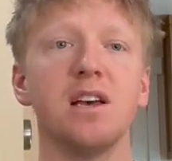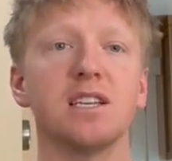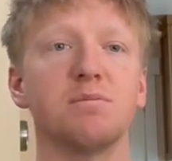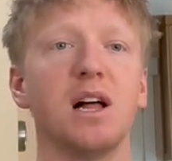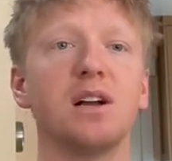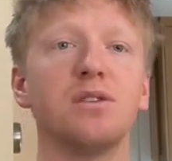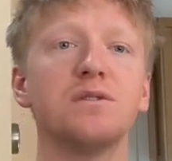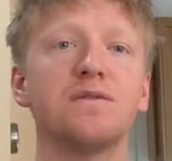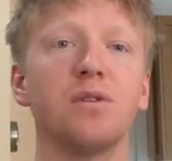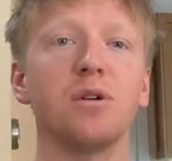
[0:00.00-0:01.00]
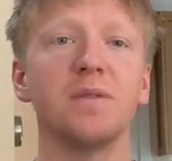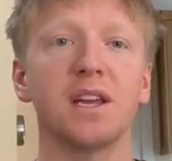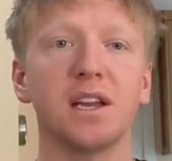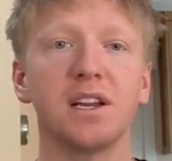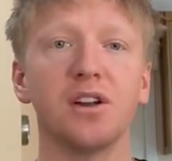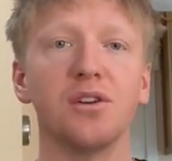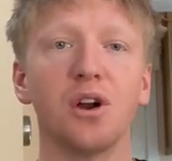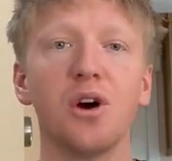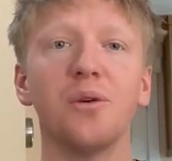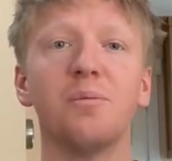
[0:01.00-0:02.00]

As black holes form, they can grow